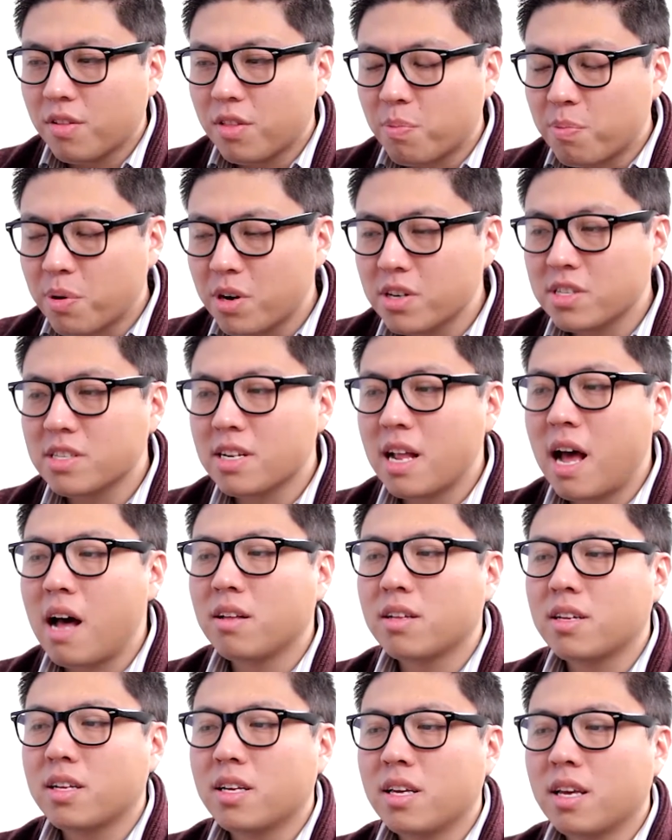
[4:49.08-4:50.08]
of the
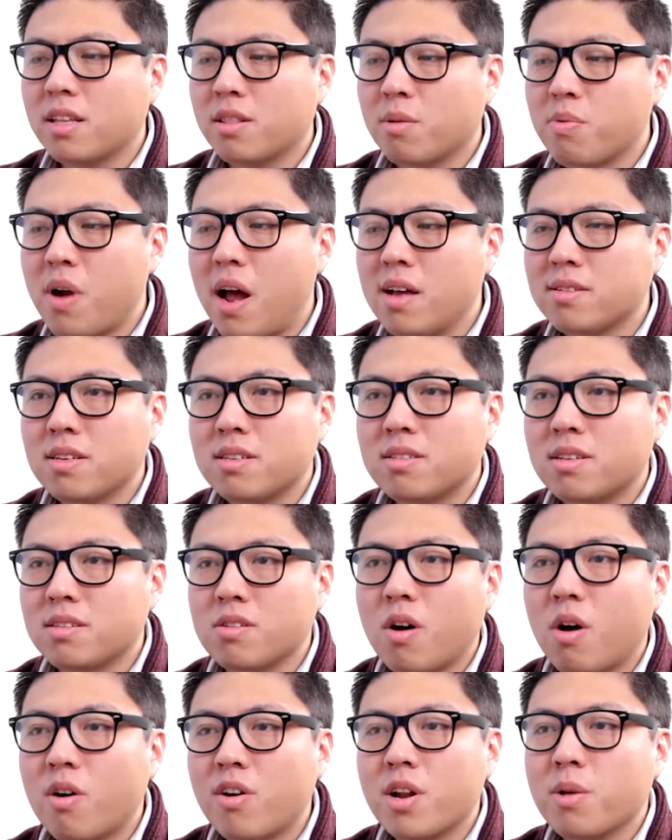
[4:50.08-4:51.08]
personality and the process that's
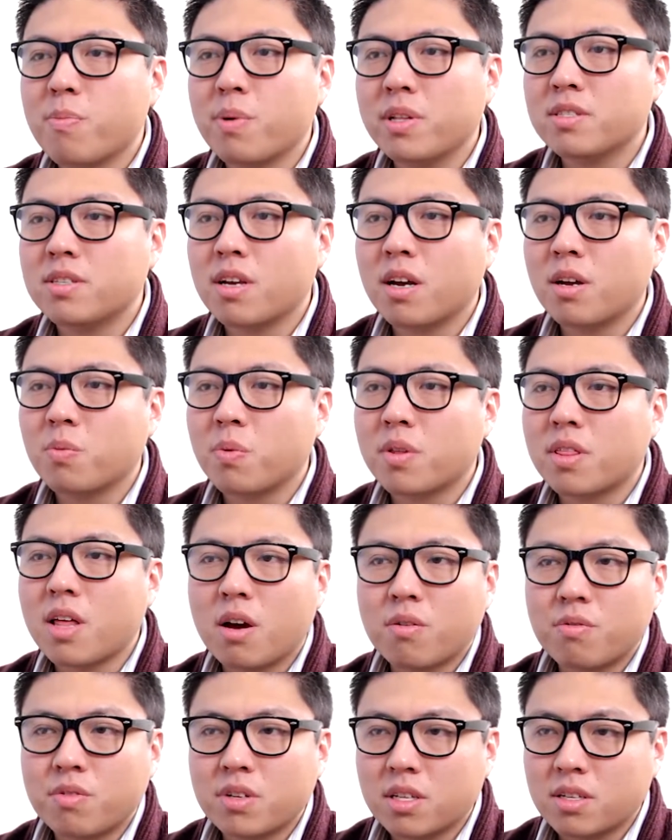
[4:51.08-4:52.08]
already been done
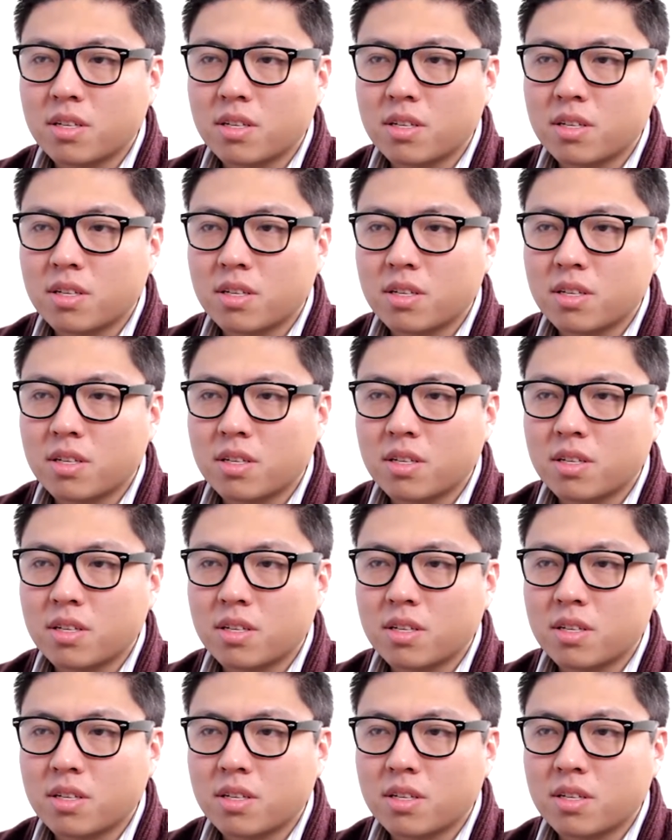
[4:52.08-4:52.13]
without